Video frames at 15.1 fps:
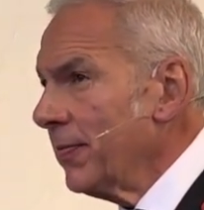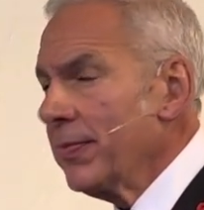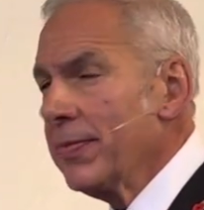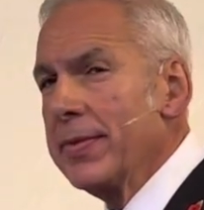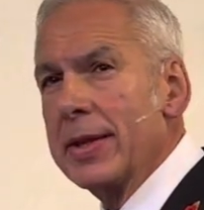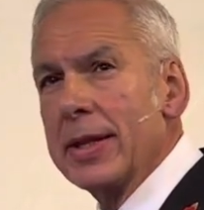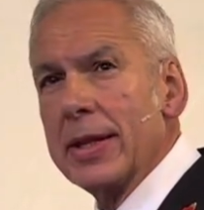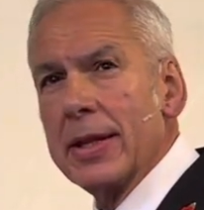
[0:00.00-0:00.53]

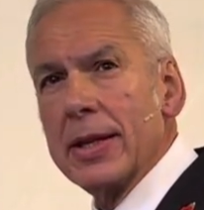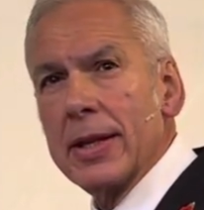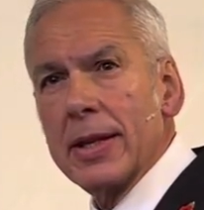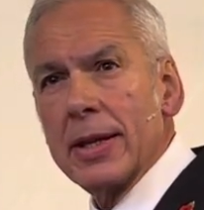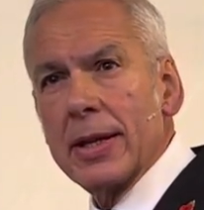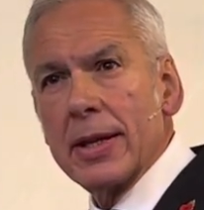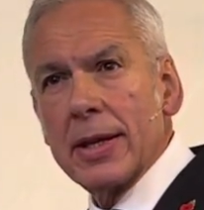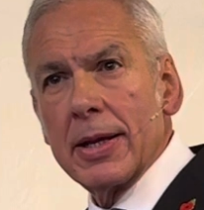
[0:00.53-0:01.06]

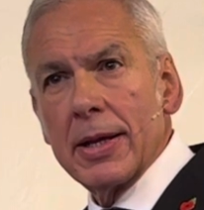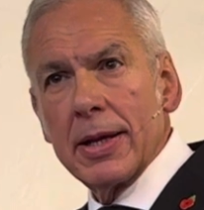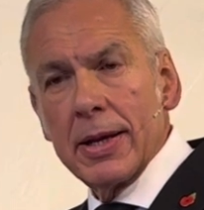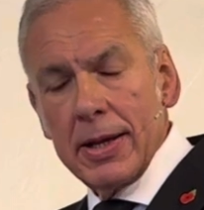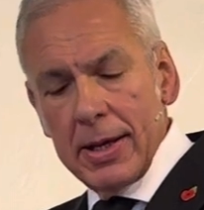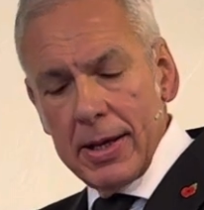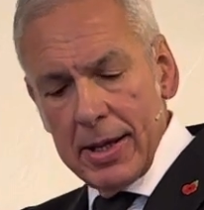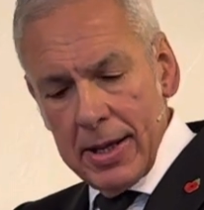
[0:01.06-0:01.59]

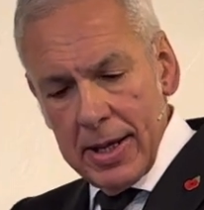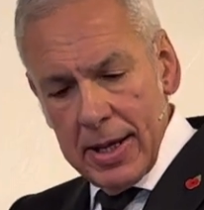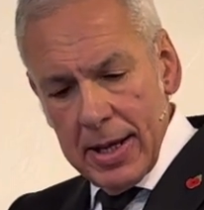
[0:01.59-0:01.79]
(silence)